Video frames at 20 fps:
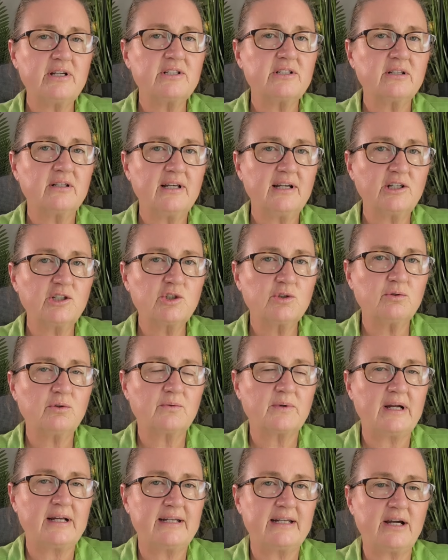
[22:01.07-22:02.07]
intellectual
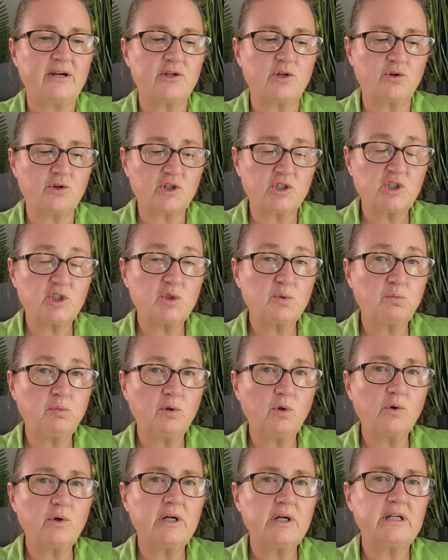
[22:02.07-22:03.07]
right now. You're
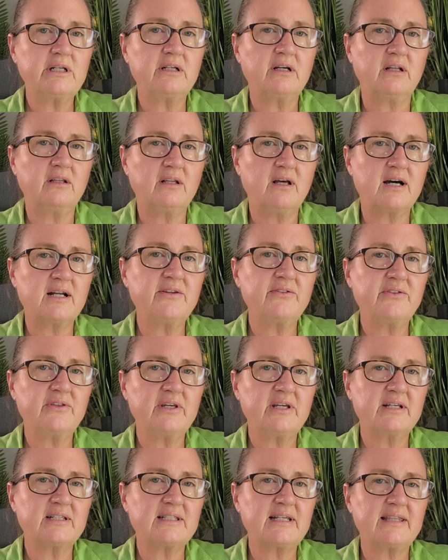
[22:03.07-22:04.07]
exploring a lot of
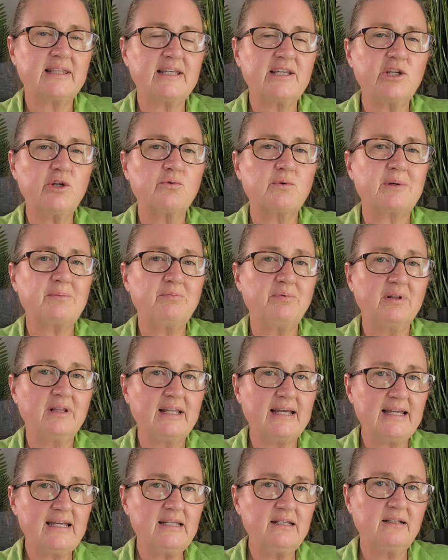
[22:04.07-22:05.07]
things. I think you're
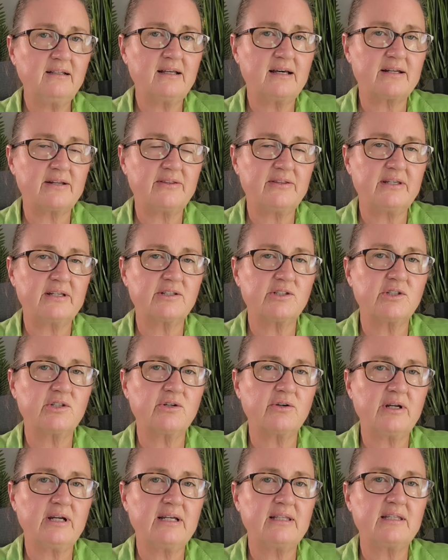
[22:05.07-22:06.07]
replaying a lot of things in
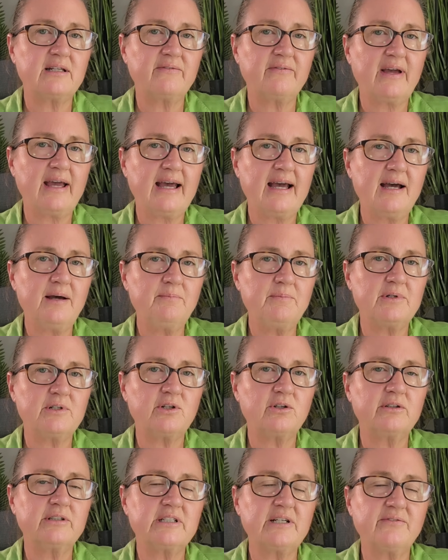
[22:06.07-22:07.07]
your head that have
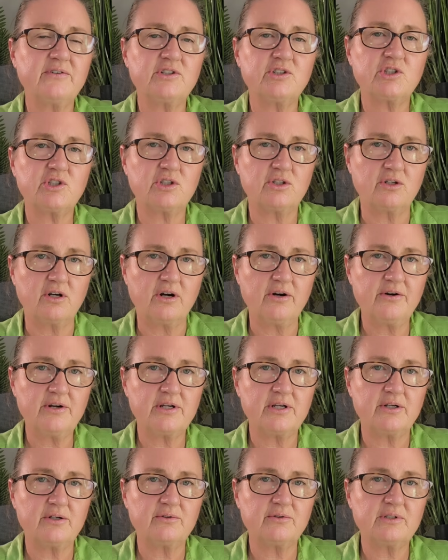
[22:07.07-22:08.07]
happened, different
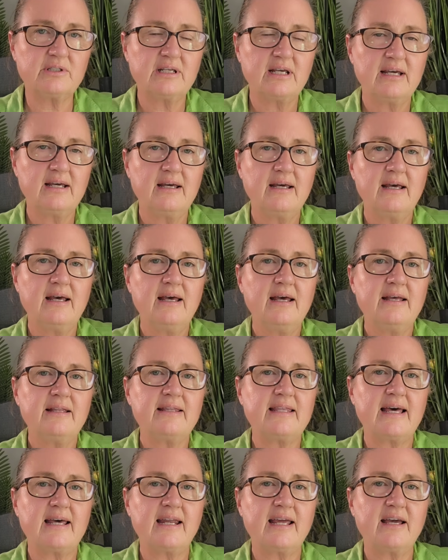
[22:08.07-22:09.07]
scenarios
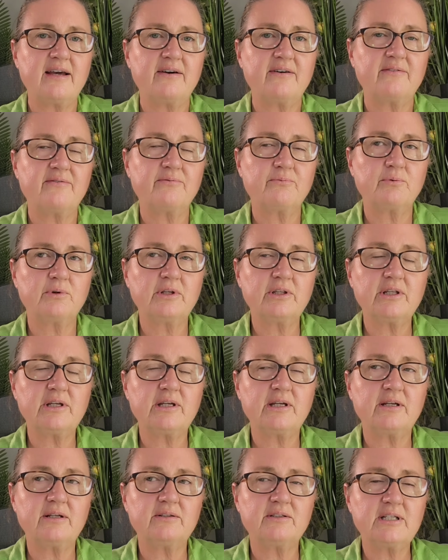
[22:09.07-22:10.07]
that have
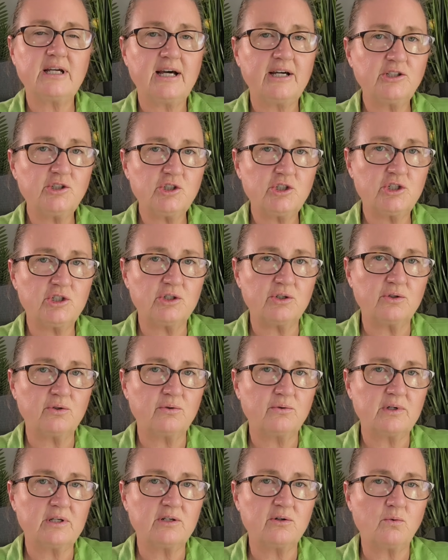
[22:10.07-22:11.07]
really touched
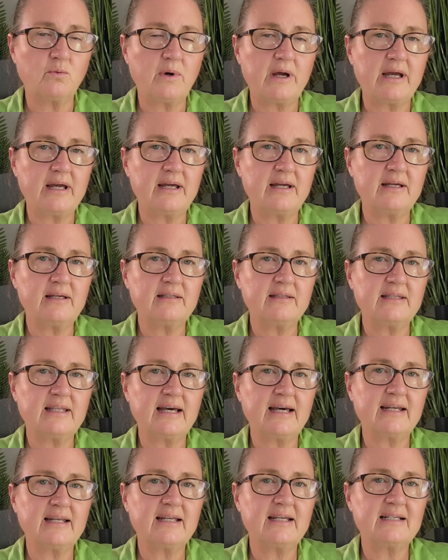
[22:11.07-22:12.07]
you in a way
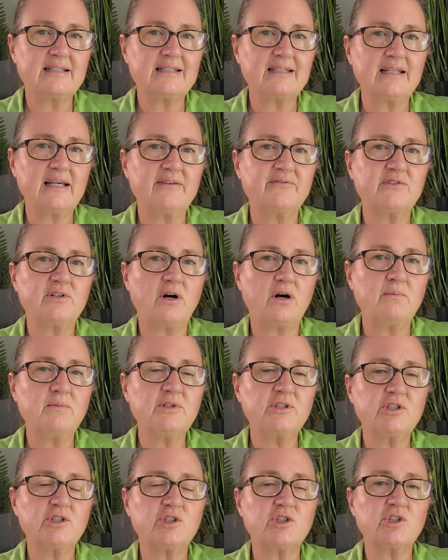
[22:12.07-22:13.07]
that has left
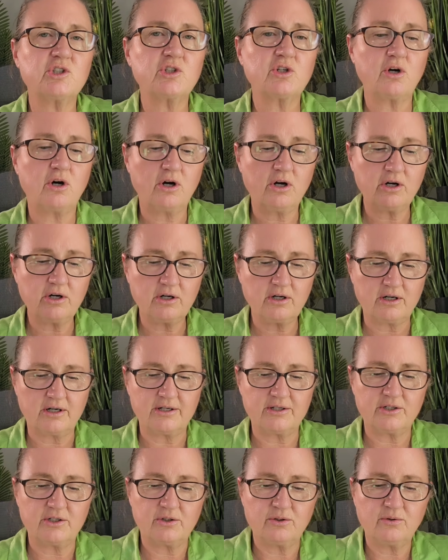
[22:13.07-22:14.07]
almost a scar
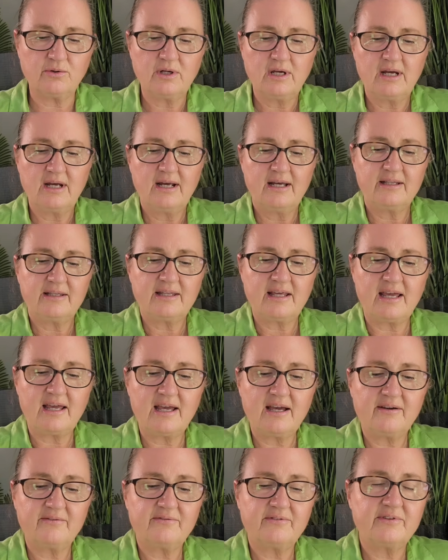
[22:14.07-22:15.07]
on you.
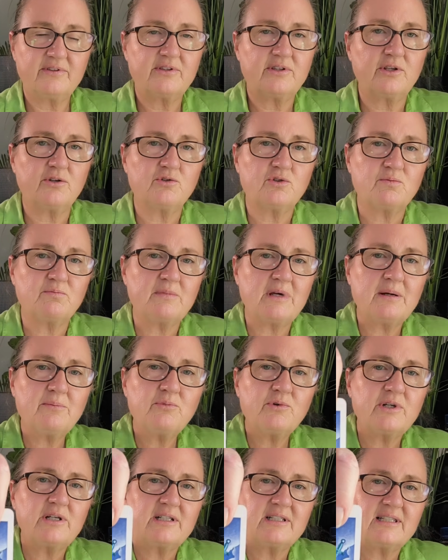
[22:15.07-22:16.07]
Those
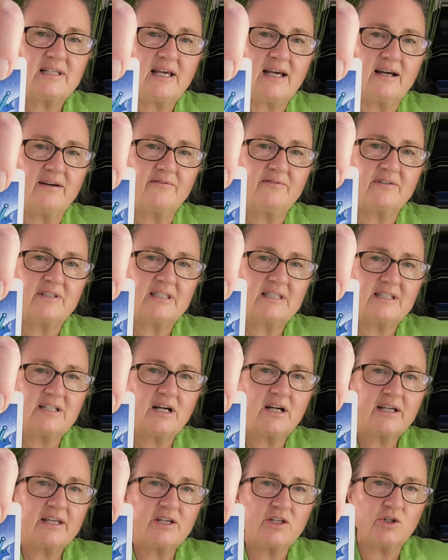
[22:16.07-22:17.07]
memories have
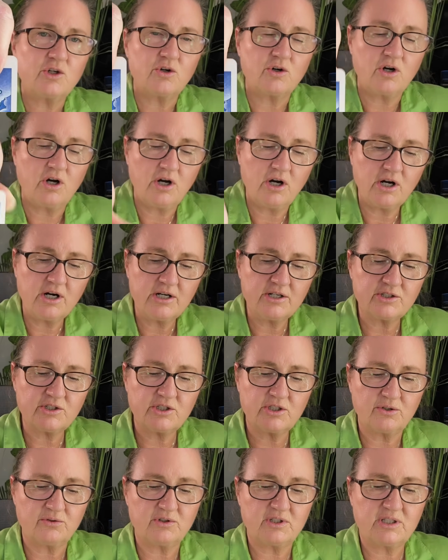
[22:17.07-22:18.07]
stuck in your heart,
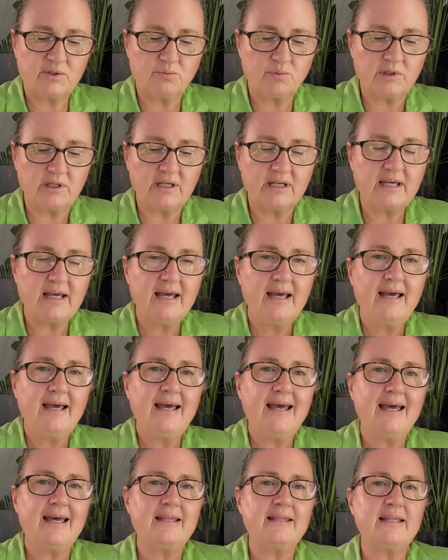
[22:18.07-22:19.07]
so to speak,
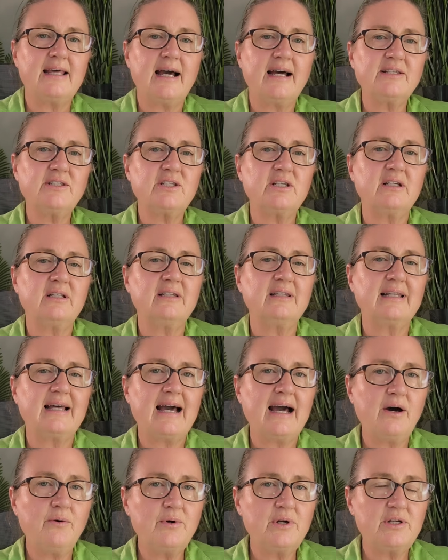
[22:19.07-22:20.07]
and that's
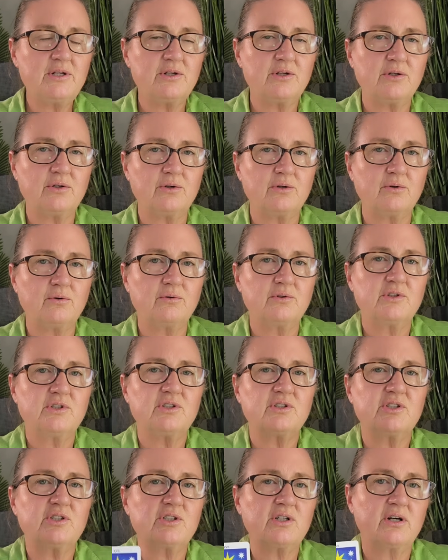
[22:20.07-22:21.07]
allowing you
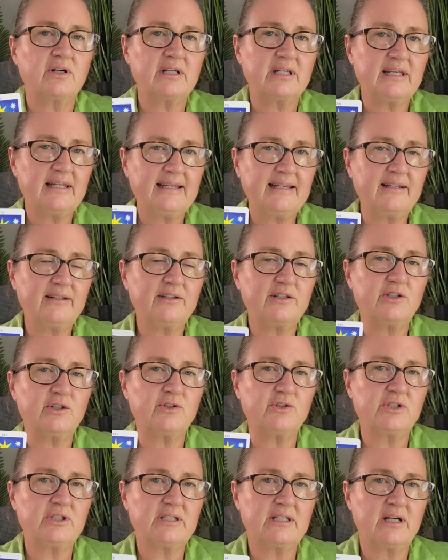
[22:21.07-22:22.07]
to start healing
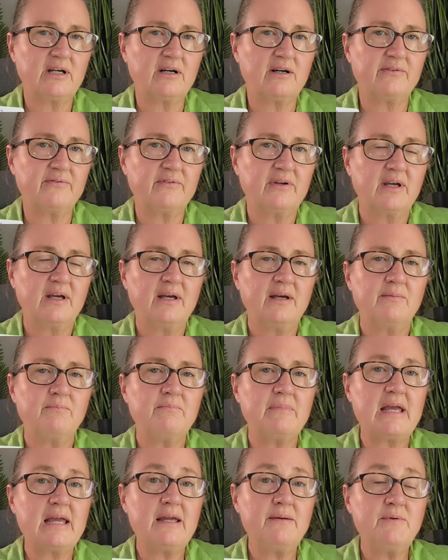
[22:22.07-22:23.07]
yourself.
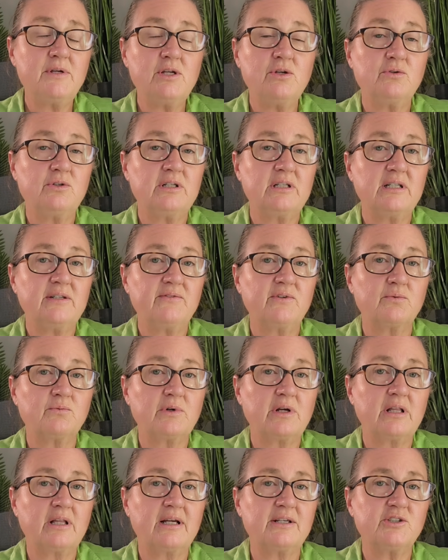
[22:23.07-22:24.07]
Maybe you didn't even
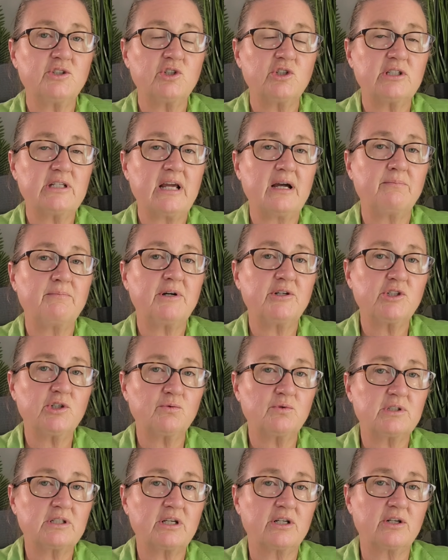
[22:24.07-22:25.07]
realize just how much it
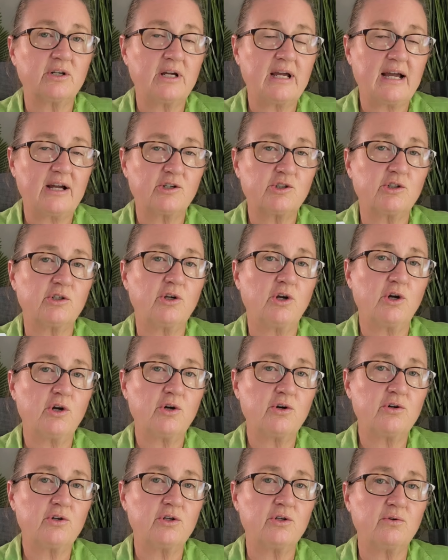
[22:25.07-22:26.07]
was going to actually
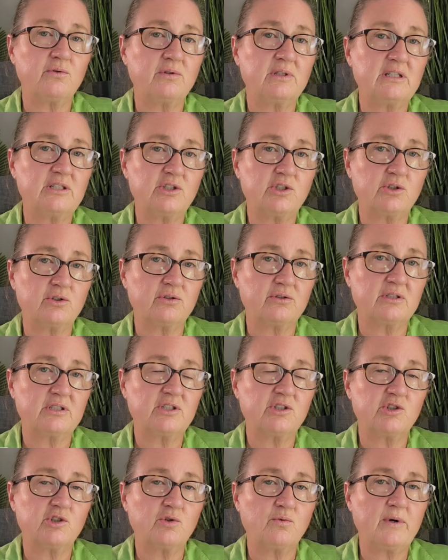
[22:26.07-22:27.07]
hurt you at these certain
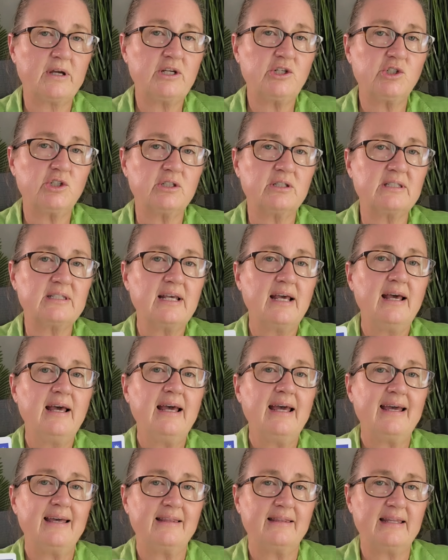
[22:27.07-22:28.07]
situations.
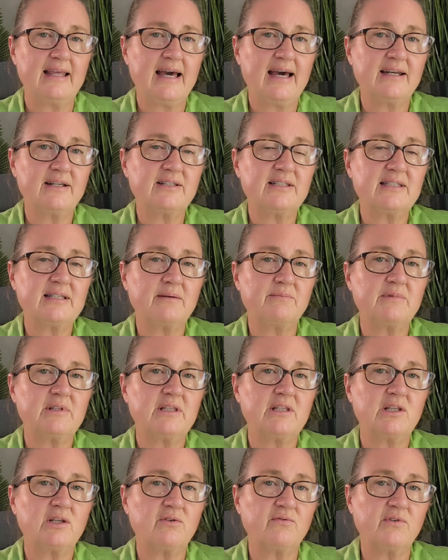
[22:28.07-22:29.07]
And that is something
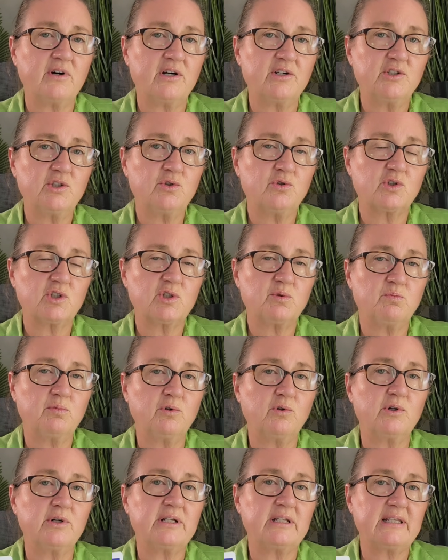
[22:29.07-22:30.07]
that you've also
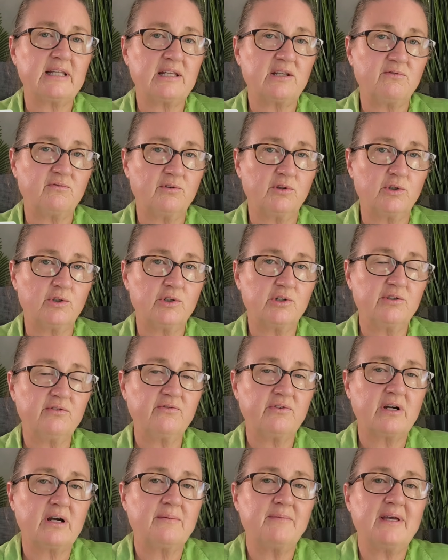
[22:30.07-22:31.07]
explored and that you've learned
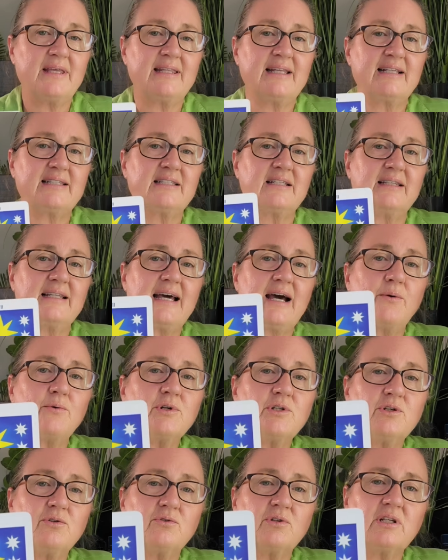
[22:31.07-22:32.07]
from, and that's
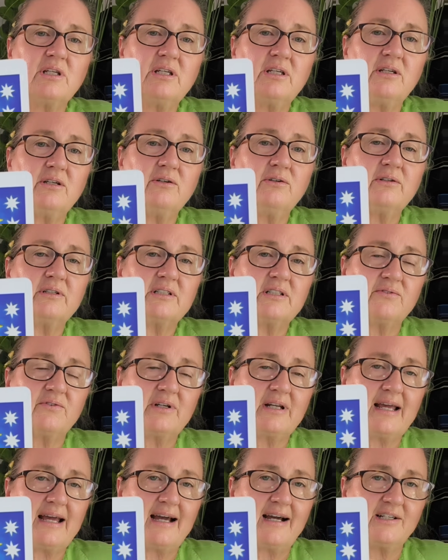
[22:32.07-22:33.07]
allowing you to heal
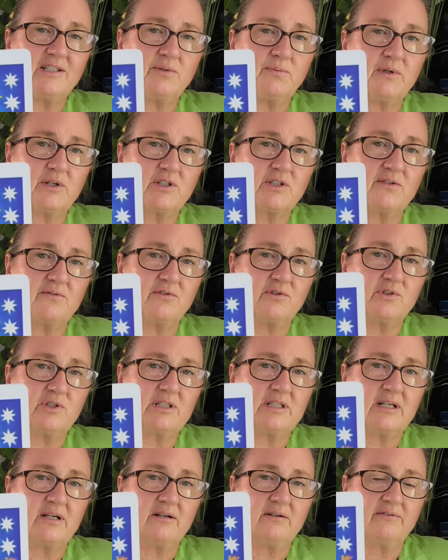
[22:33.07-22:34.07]
different aspects of
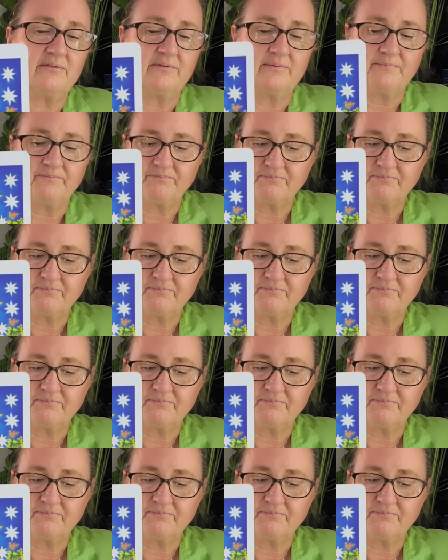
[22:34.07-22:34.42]
yourself.